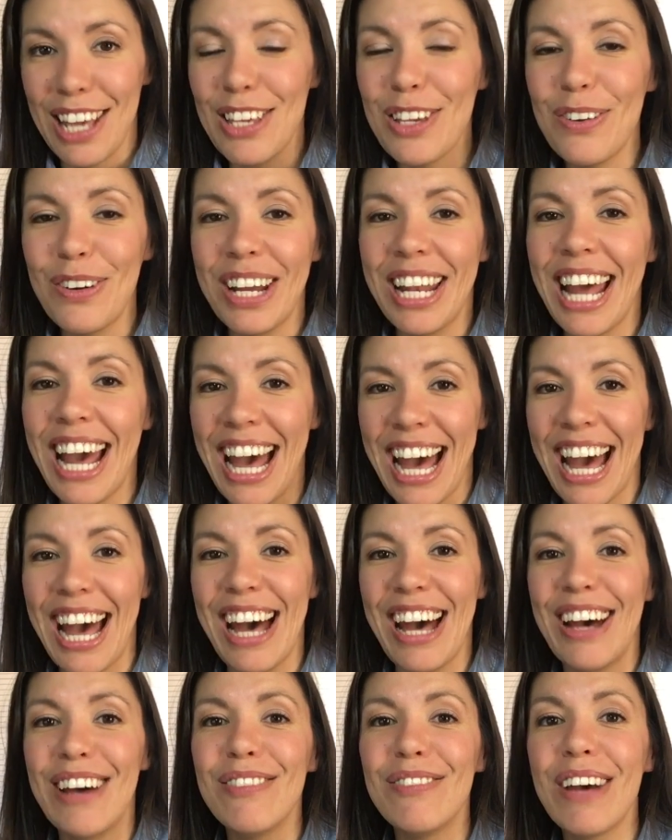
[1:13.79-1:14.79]
You would
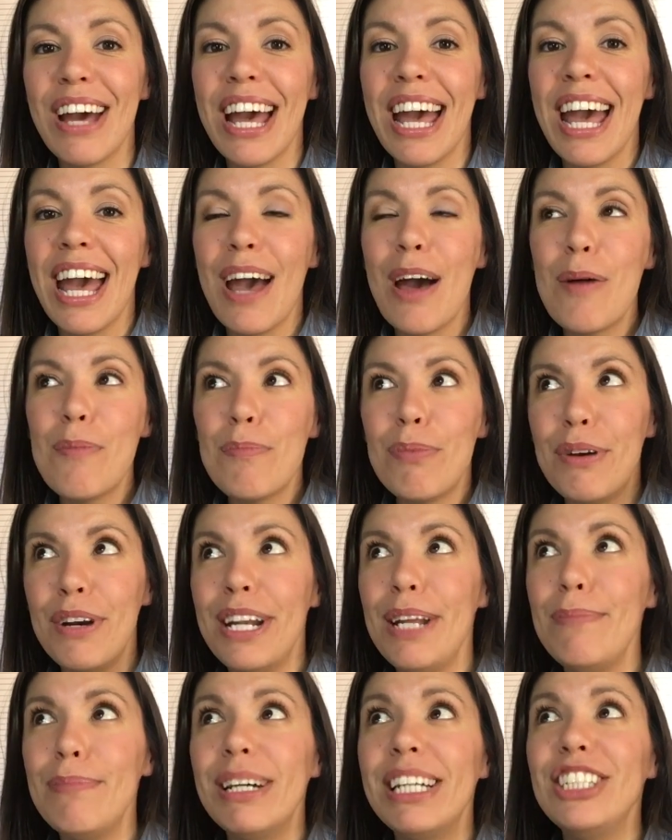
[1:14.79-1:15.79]
have
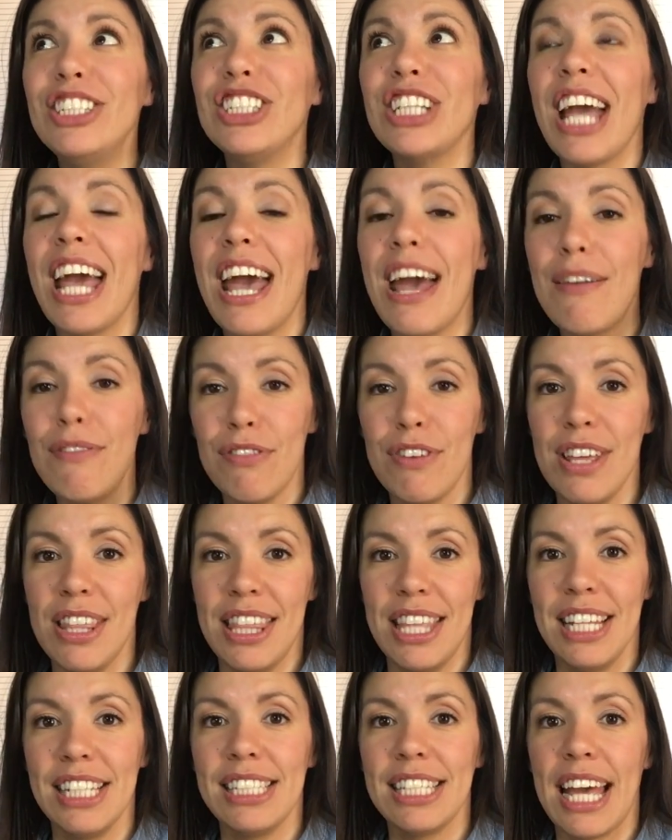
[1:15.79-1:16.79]
pretty much
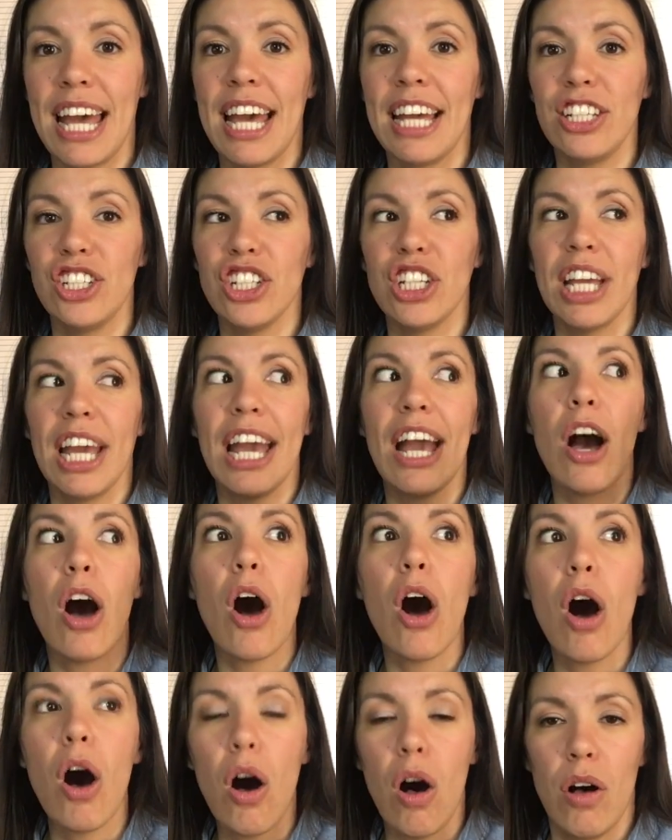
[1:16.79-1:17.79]
everything to
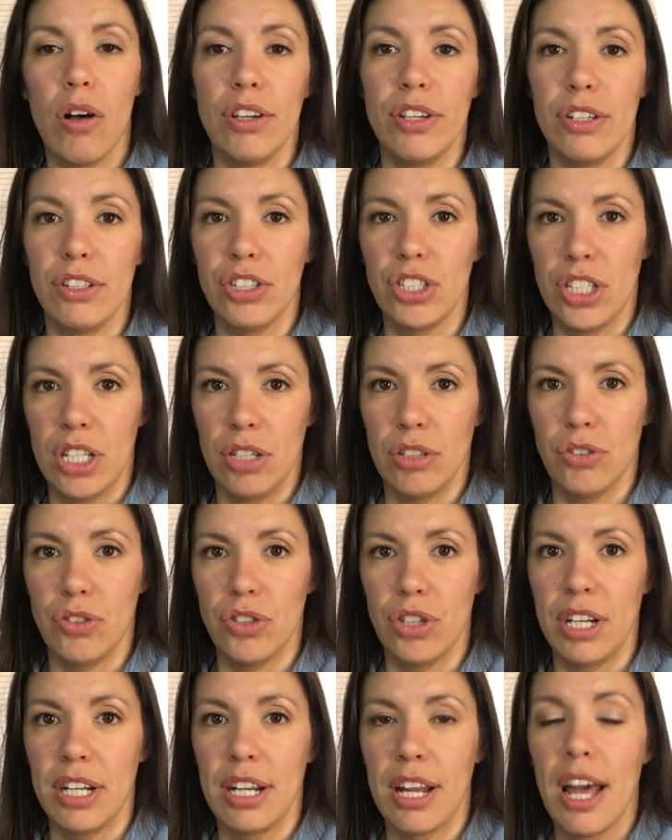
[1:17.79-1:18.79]
educate all your
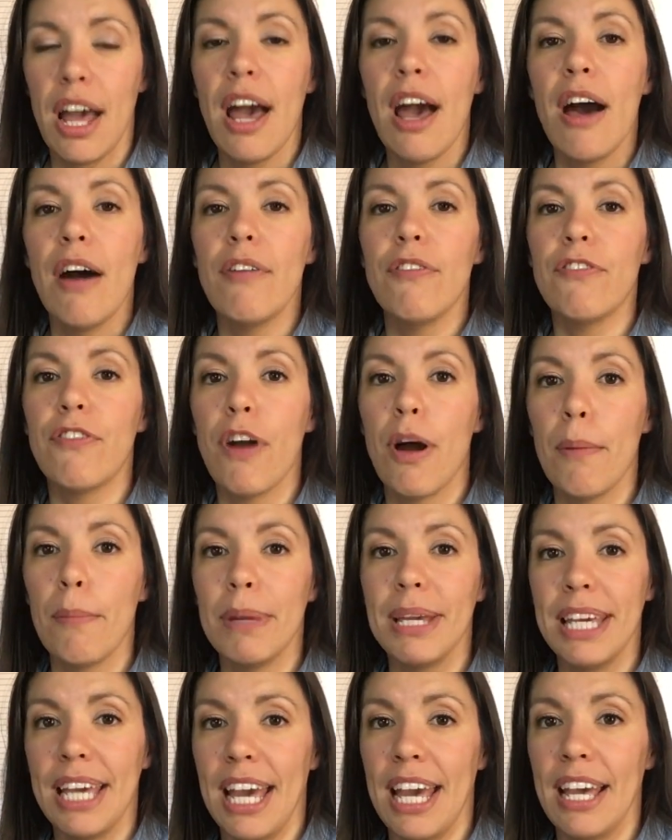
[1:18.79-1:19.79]
children
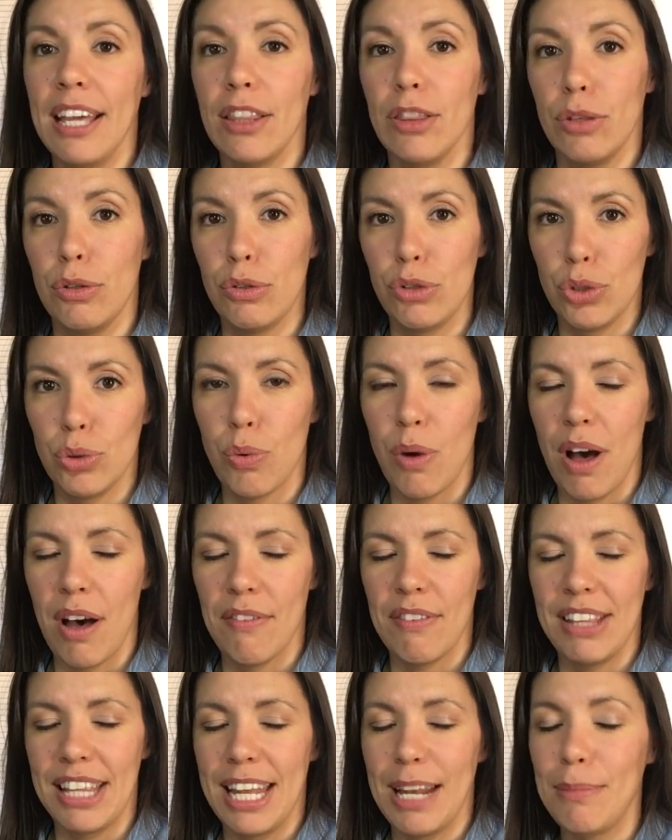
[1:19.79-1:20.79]
from K through
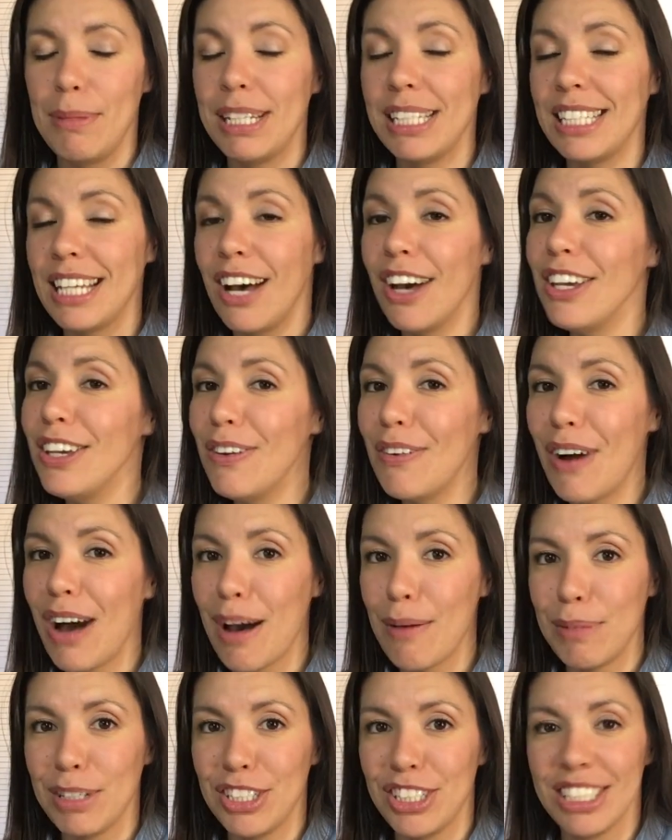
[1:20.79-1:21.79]
12. And then I'm going to tell you
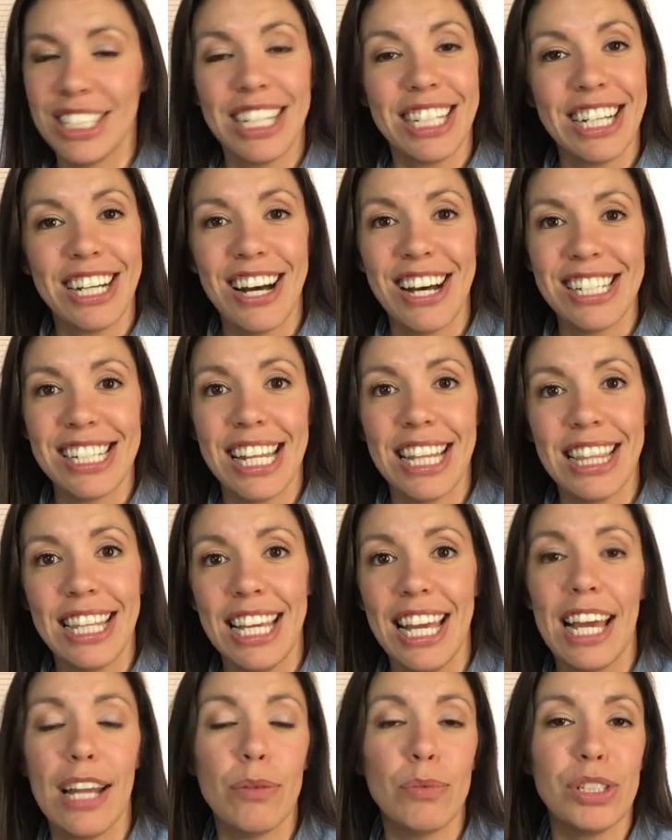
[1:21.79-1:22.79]
how much it's going to cost at
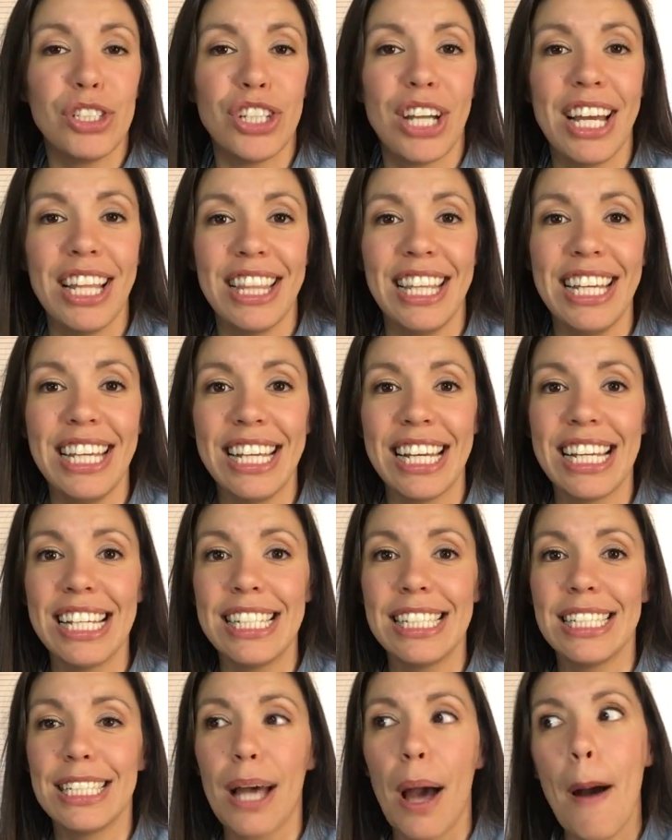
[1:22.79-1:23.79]
the end, which I think
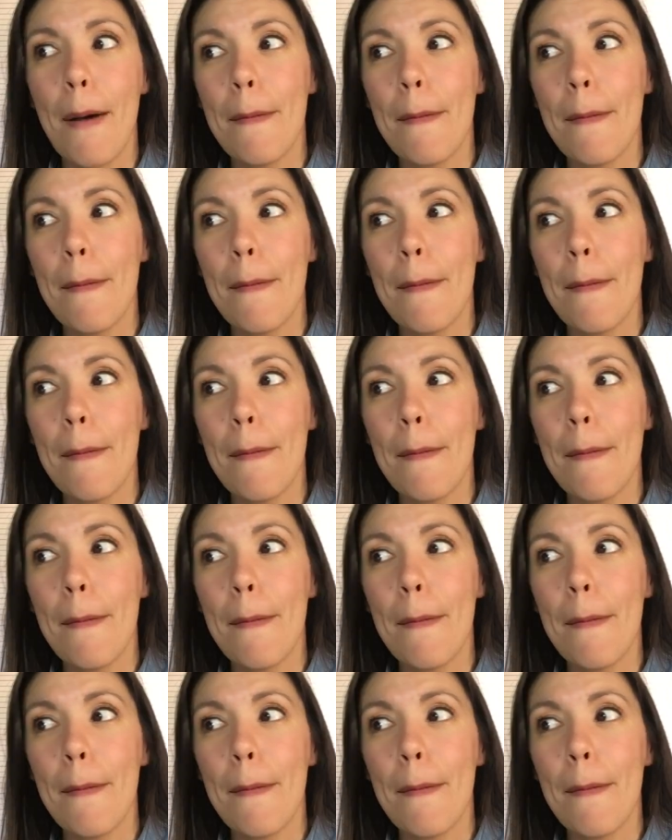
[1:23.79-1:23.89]
is